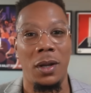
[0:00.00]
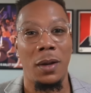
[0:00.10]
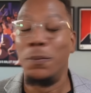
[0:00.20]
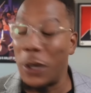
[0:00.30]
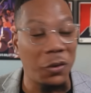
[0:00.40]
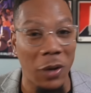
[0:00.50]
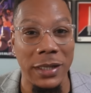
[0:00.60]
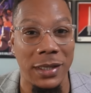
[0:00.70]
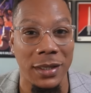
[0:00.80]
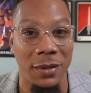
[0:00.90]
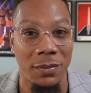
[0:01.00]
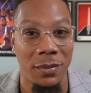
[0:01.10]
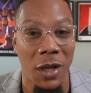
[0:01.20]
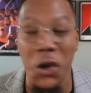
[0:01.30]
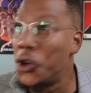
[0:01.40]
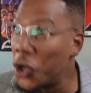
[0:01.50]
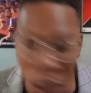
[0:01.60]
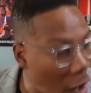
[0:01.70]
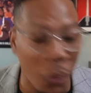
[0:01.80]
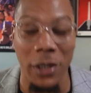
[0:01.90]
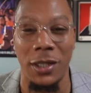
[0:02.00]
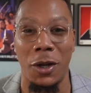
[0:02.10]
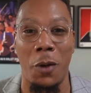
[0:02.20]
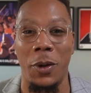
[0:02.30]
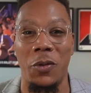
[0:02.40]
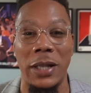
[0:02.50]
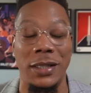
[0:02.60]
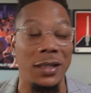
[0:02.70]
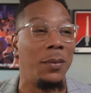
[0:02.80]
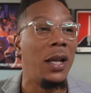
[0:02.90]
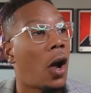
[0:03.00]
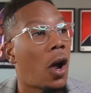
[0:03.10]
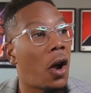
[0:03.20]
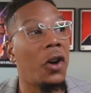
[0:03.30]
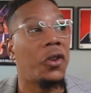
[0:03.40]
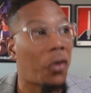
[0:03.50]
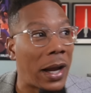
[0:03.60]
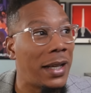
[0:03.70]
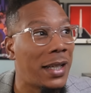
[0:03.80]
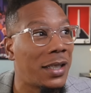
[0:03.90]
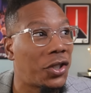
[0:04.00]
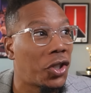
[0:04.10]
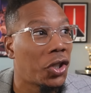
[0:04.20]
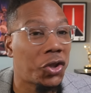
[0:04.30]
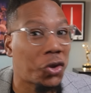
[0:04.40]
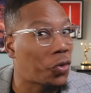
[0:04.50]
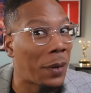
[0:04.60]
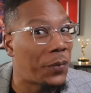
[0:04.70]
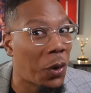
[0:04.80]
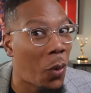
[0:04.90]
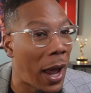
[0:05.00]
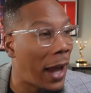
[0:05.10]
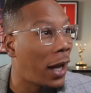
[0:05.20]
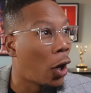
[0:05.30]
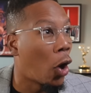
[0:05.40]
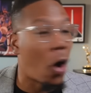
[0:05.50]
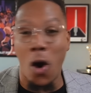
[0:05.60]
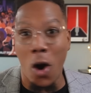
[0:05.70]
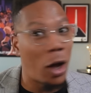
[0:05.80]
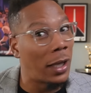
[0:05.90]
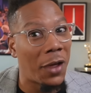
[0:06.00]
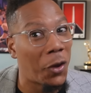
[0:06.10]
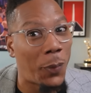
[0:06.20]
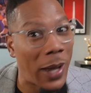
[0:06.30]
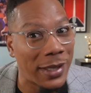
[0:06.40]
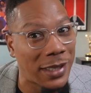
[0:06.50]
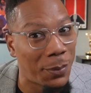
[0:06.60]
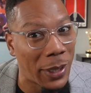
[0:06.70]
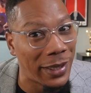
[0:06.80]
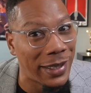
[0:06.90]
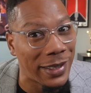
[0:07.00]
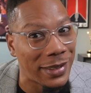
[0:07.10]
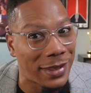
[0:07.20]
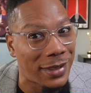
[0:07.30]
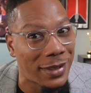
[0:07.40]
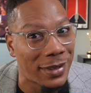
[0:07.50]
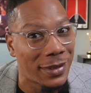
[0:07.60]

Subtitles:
but racism. Nowhere to go but racism. Her greatness stripped away all other possibilities.